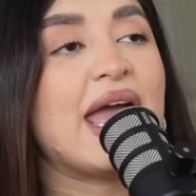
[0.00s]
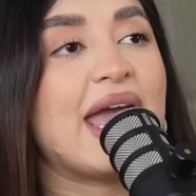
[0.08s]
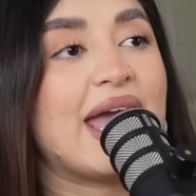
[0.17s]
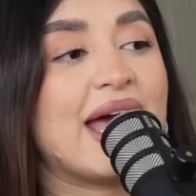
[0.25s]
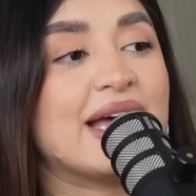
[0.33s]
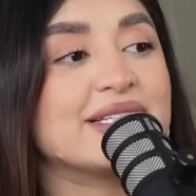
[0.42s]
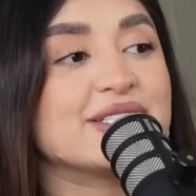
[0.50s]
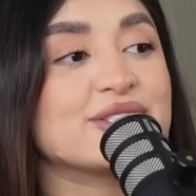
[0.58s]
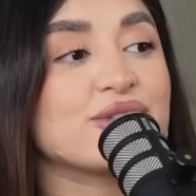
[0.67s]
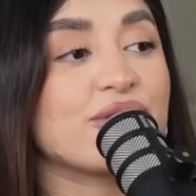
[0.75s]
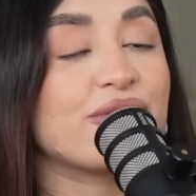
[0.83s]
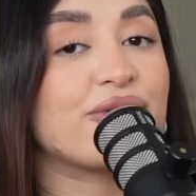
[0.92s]
and
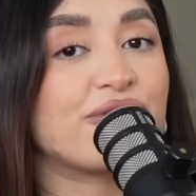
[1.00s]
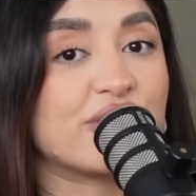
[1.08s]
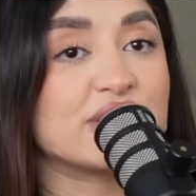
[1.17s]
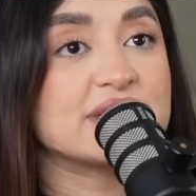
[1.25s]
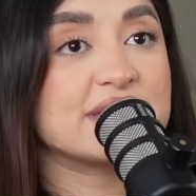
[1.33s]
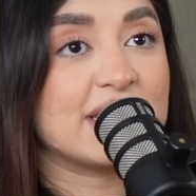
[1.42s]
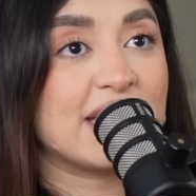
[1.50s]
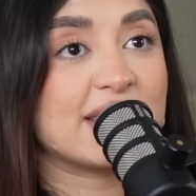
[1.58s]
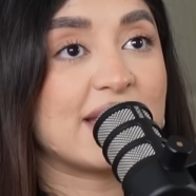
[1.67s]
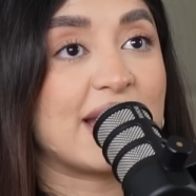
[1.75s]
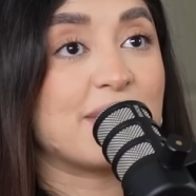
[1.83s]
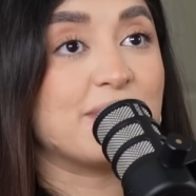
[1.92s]
so the first
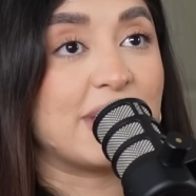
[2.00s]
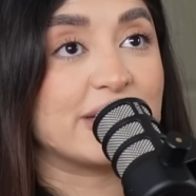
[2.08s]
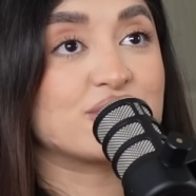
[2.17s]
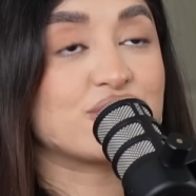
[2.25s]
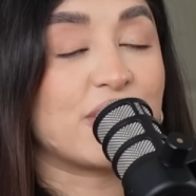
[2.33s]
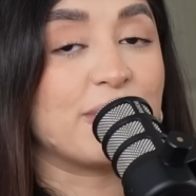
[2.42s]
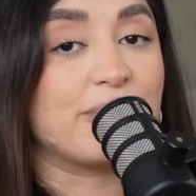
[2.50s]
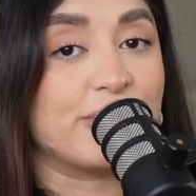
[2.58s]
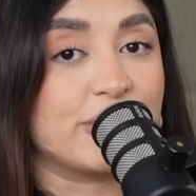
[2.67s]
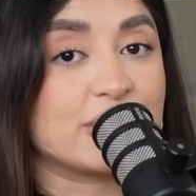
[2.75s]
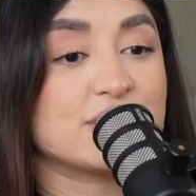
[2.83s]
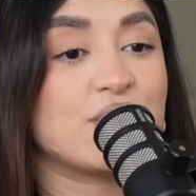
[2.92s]
thing that i made sure i
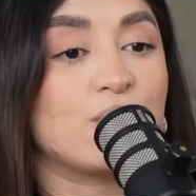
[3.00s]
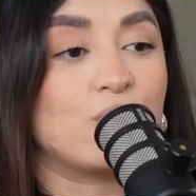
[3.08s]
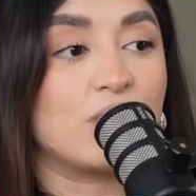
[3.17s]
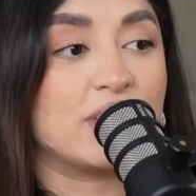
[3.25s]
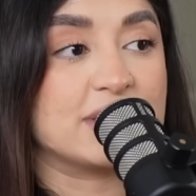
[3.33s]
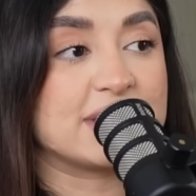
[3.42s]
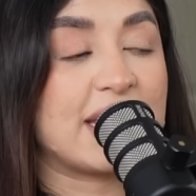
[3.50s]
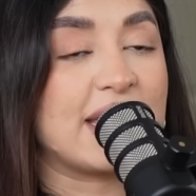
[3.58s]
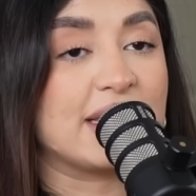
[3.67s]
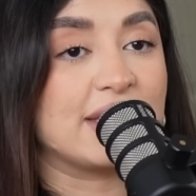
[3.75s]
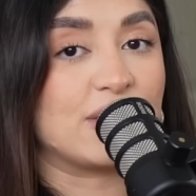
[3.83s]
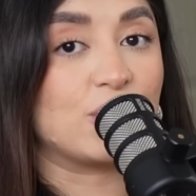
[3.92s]
booked was
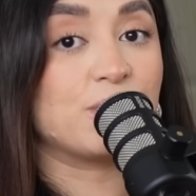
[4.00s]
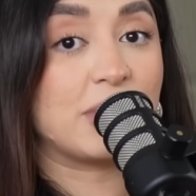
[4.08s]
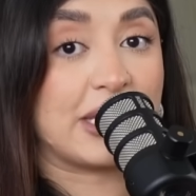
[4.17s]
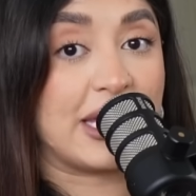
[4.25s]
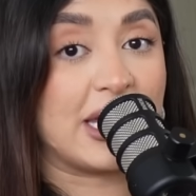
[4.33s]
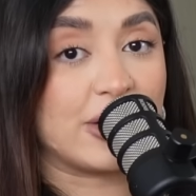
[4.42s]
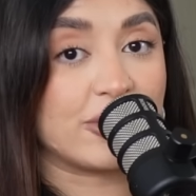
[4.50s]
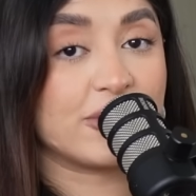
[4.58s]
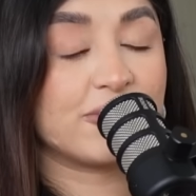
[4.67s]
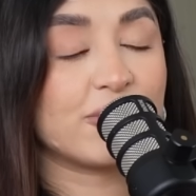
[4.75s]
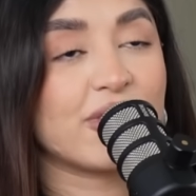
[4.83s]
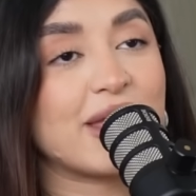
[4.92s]
a little play
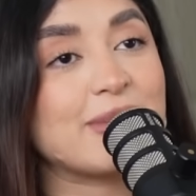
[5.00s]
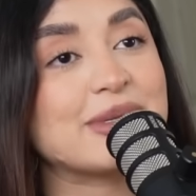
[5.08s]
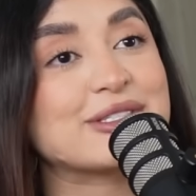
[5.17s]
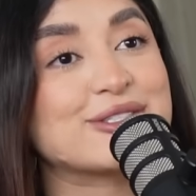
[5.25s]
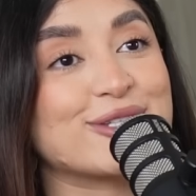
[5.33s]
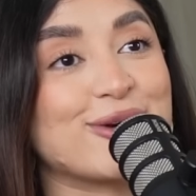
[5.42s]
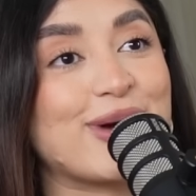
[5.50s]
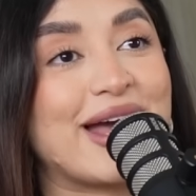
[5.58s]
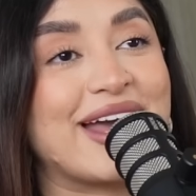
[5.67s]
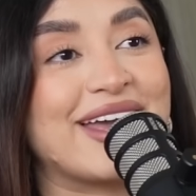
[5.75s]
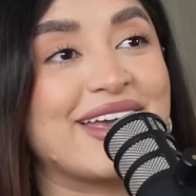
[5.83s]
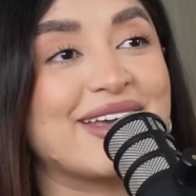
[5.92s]
area for them so
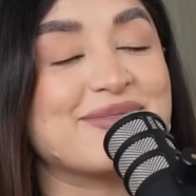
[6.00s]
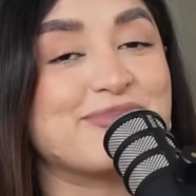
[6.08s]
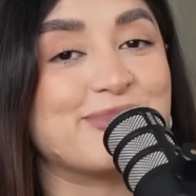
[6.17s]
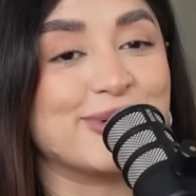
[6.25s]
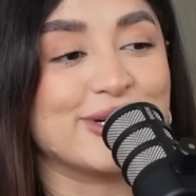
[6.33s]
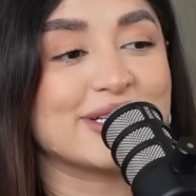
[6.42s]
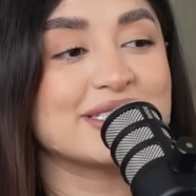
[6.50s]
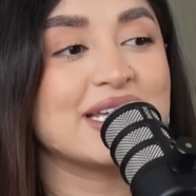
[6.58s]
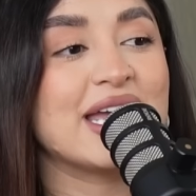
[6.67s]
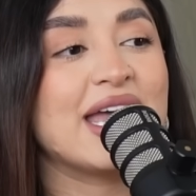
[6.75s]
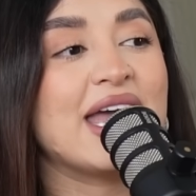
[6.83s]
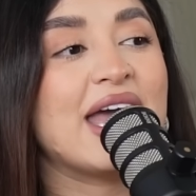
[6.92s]
i booked
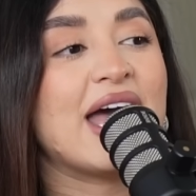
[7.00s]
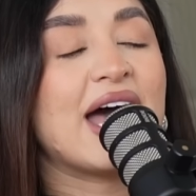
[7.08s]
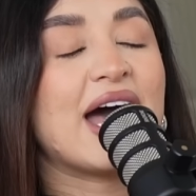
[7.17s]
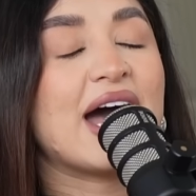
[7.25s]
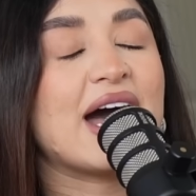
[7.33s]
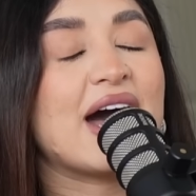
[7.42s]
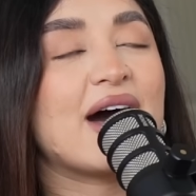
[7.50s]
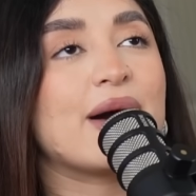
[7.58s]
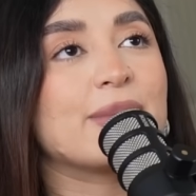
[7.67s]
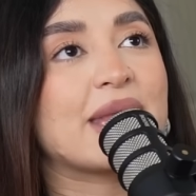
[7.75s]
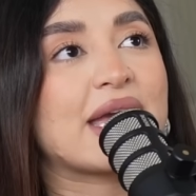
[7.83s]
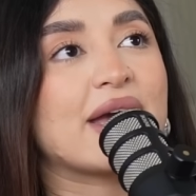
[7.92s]

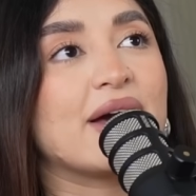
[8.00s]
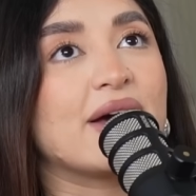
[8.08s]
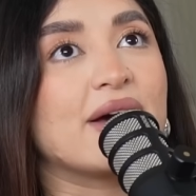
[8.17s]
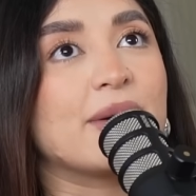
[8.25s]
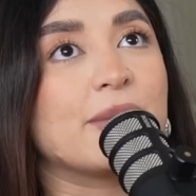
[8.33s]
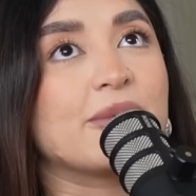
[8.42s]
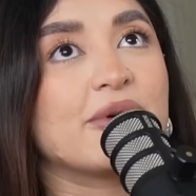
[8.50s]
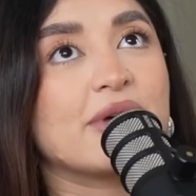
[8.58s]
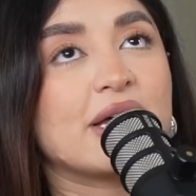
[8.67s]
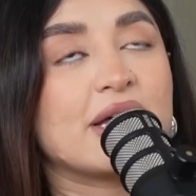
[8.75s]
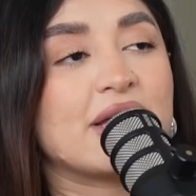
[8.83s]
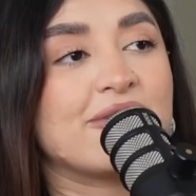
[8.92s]
um like a
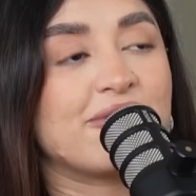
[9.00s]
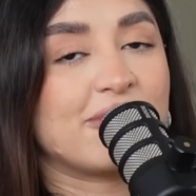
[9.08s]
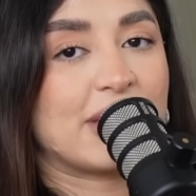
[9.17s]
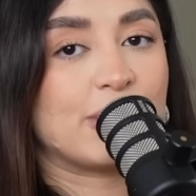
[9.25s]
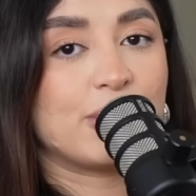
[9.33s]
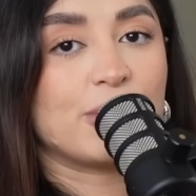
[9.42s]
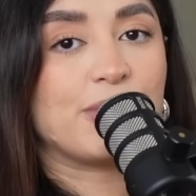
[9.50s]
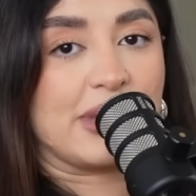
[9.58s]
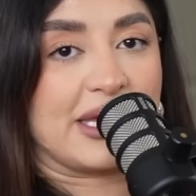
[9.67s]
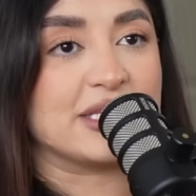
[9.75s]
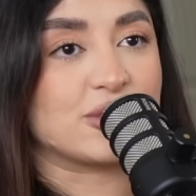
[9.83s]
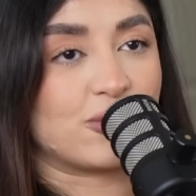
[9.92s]
inflatable
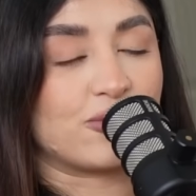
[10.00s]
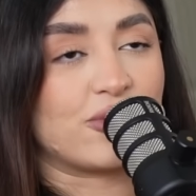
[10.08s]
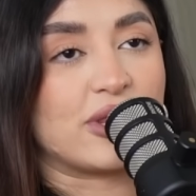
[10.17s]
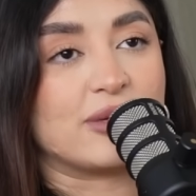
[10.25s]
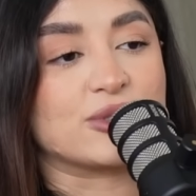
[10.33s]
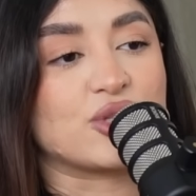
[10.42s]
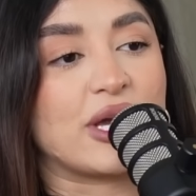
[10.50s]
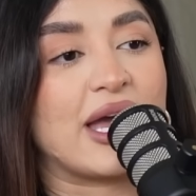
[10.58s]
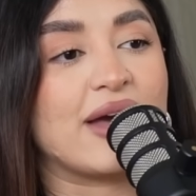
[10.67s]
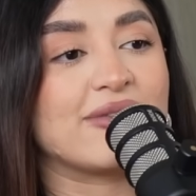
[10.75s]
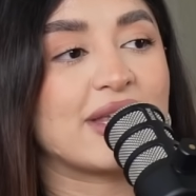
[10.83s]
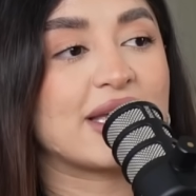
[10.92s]
play zone for them. So I
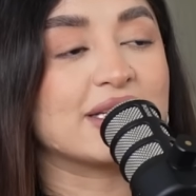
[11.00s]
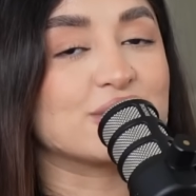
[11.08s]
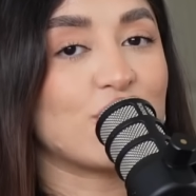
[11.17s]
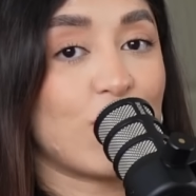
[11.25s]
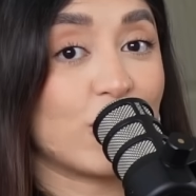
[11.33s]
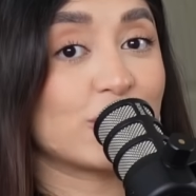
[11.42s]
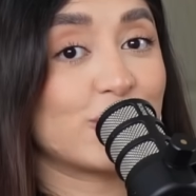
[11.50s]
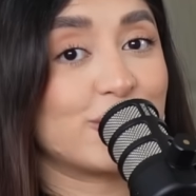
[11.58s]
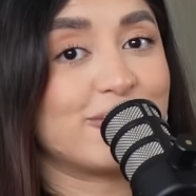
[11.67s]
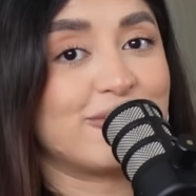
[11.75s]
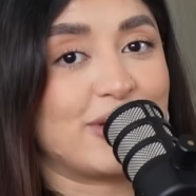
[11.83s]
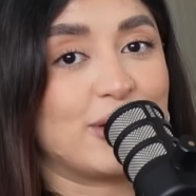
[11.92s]
have like a toddler
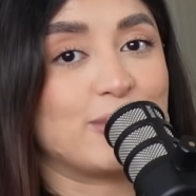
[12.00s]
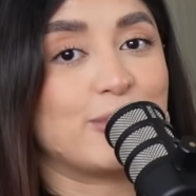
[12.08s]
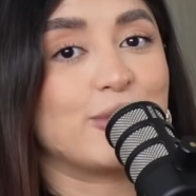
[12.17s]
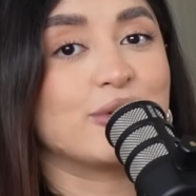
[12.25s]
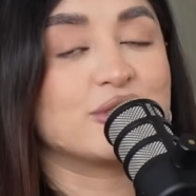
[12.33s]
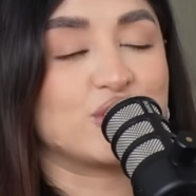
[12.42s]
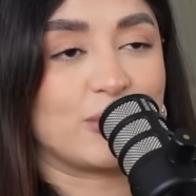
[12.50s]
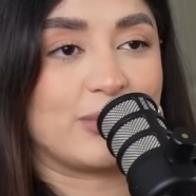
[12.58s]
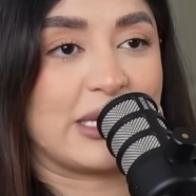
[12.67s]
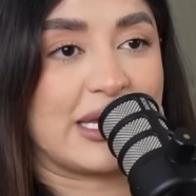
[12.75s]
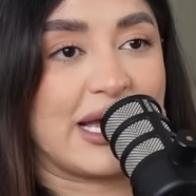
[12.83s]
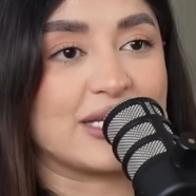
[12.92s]
inflatable
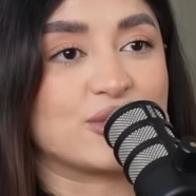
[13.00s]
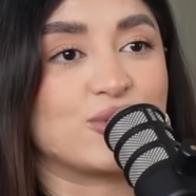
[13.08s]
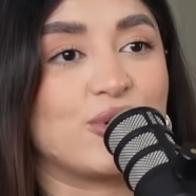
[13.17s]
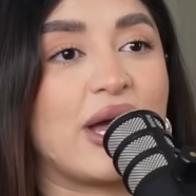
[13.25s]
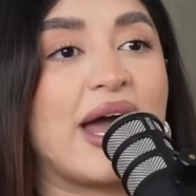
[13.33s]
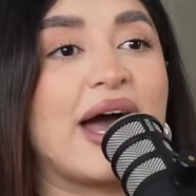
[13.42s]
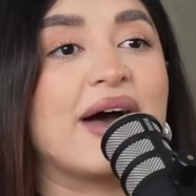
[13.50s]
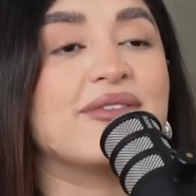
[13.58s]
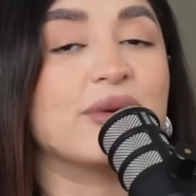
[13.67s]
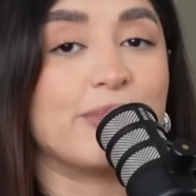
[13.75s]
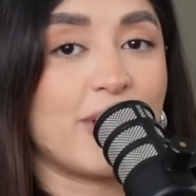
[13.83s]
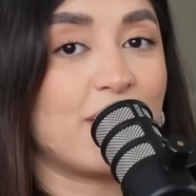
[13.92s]
jumping castle. I
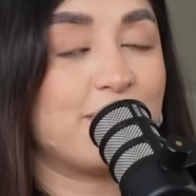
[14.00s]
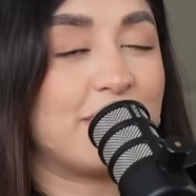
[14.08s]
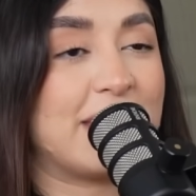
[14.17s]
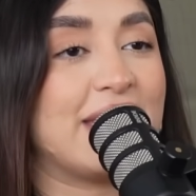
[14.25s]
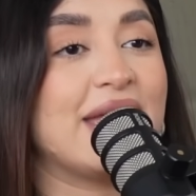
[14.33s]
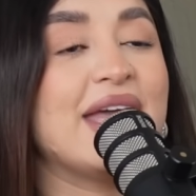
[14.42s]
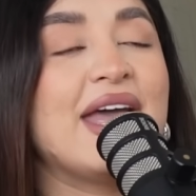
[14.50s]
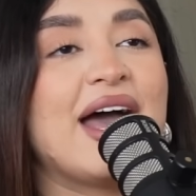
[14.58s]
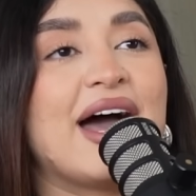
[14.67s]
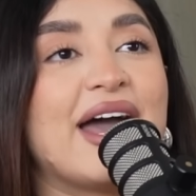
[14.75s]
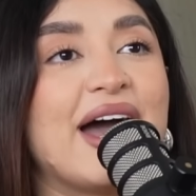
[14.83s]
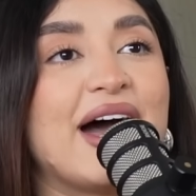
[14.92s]
have a ball pit.
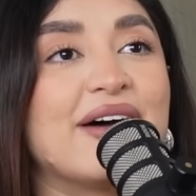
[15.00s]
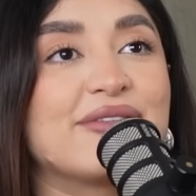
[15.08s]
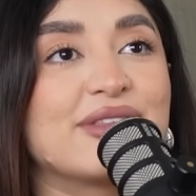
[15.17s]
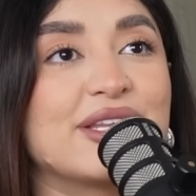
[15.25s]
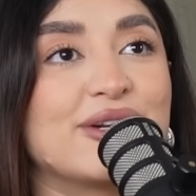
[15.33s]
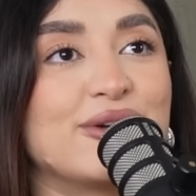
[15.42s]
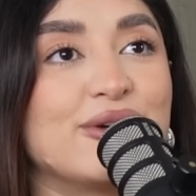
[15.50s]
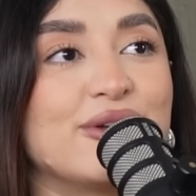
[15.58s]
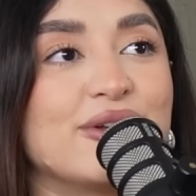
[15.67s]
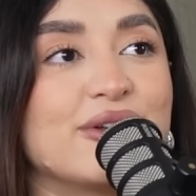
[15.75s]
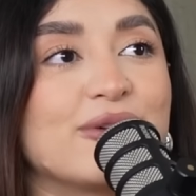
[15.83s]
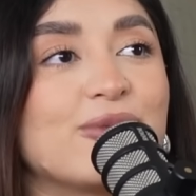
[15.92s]
I have
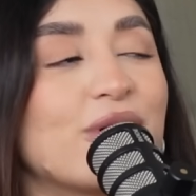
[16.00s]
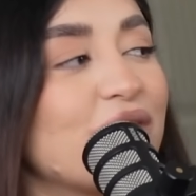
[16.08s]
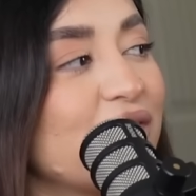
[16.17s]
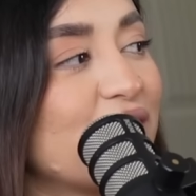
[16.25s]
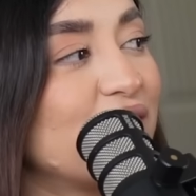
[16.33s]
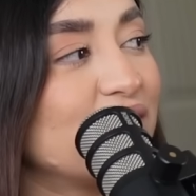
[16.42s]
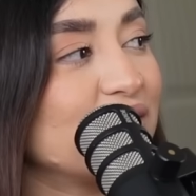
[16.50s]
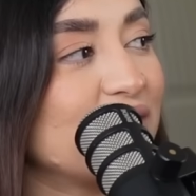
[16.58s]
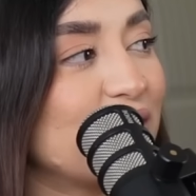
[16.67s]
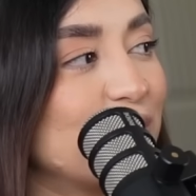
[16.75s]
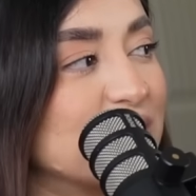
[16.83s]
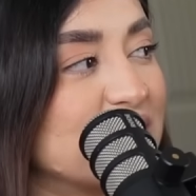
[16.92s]
little what are they
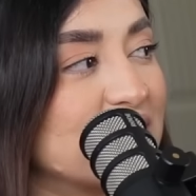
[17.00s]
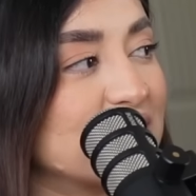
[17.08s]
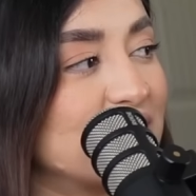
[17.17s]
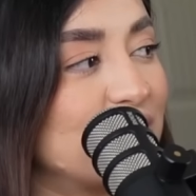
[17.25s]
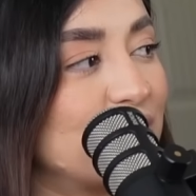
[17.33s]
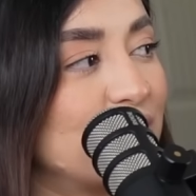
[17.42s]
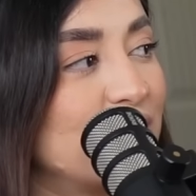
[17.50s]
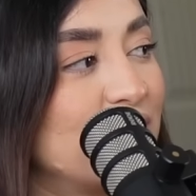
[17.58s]
called? I always ask you.